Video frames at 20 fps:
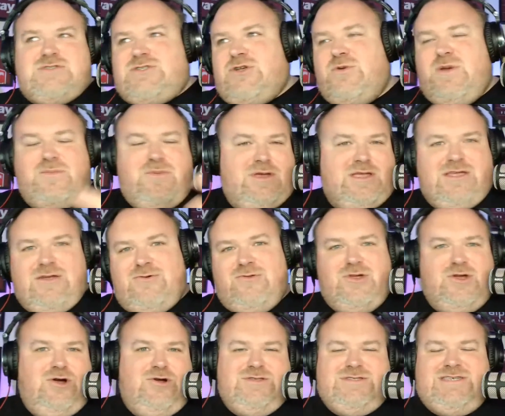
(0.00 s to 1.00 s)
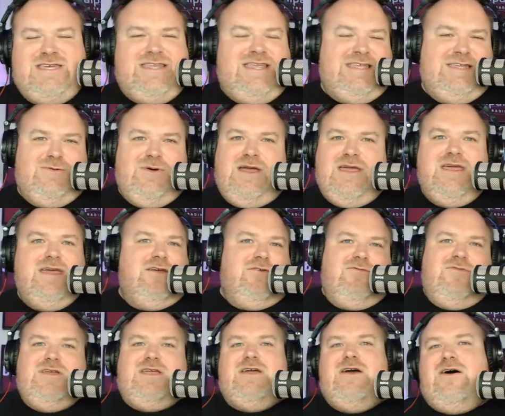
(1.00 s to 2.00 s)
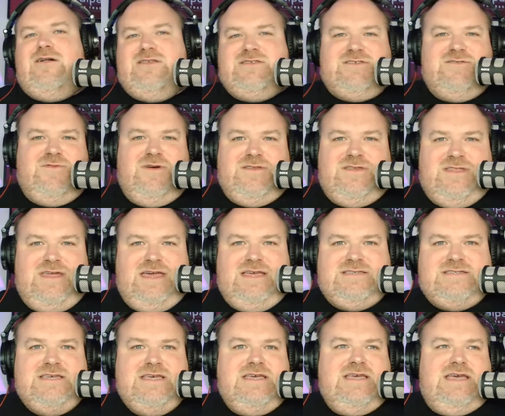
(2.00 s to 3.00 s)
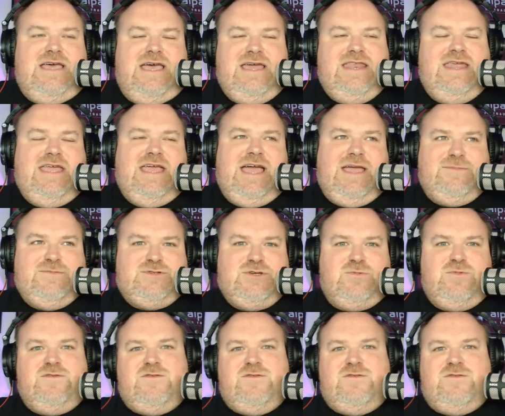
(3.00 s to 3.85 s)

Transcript: still be bringing you all the content anyway, regardless of whether there's any games on.